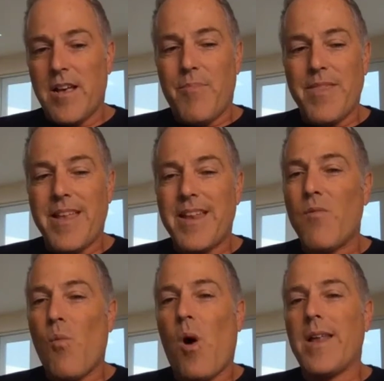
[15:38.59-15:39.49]
but they
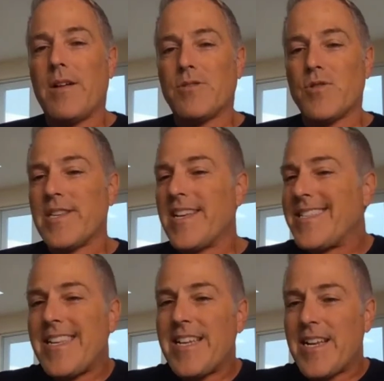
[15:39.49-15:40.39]
didn't want outsourcing because
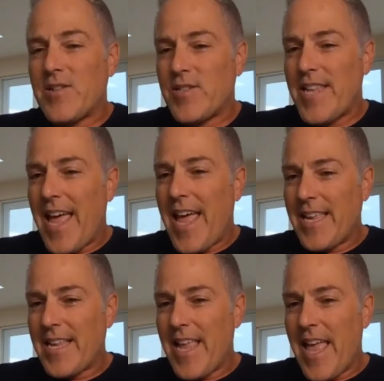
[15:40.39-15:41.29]
they didn't understand it.